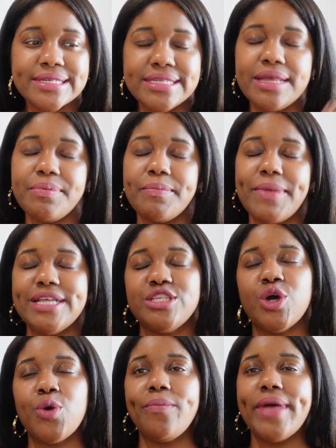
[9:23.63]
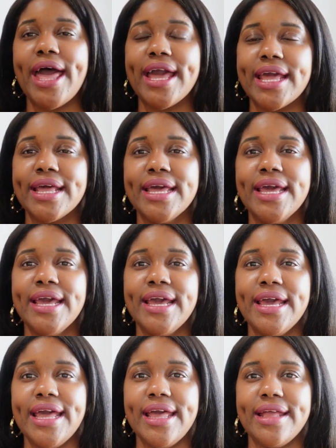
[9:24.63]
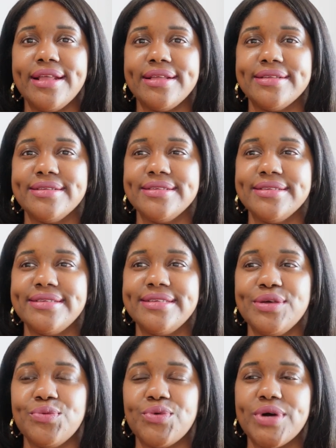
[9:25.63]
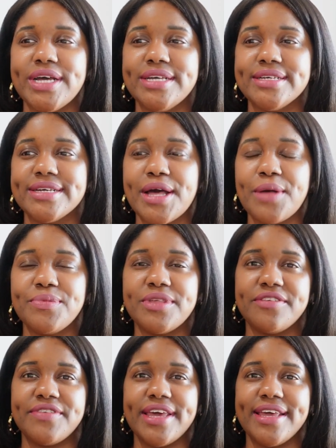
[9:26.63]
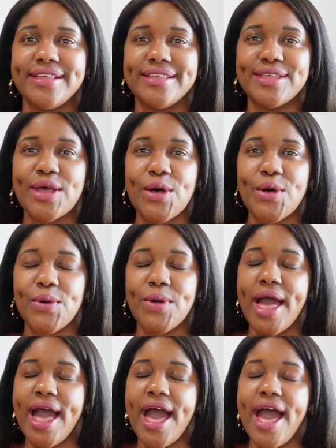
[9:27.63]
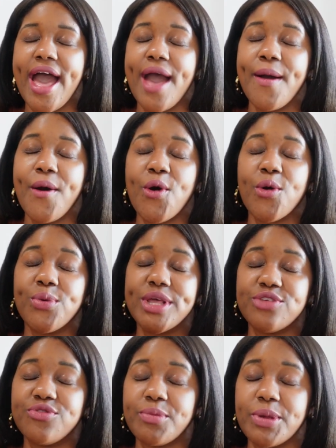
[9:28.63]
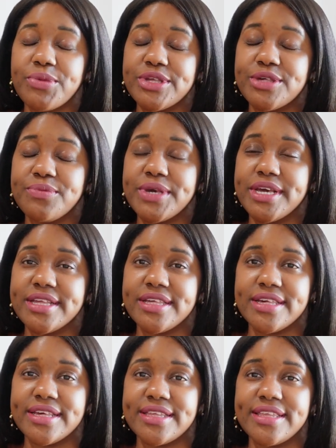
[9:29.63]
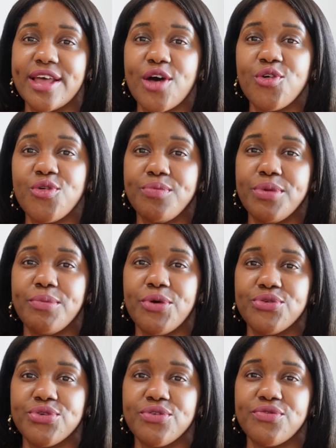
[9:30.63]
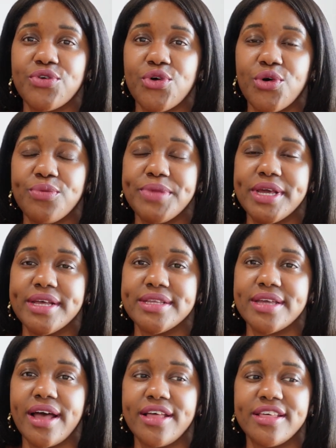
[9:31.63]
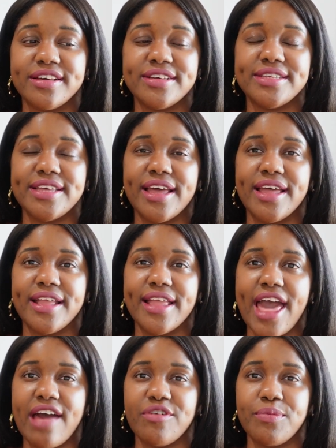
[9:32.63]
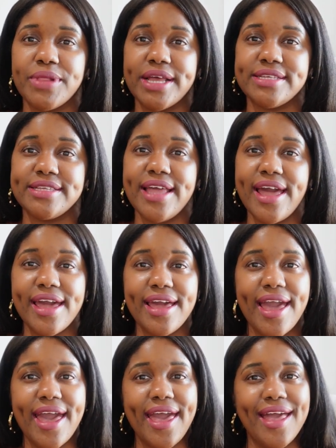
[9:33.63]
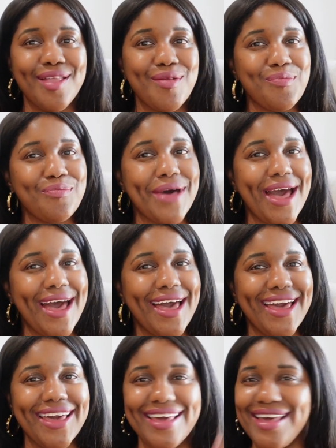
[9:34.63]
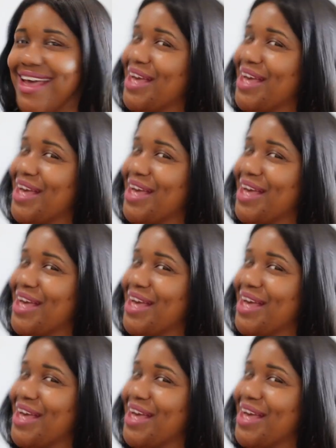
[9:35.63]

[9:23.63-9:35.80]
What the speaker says: dipping my toe back and see what comes of it. So always remember to be good to yourself, but most of all, be good to others, and have a blessed day, and bye.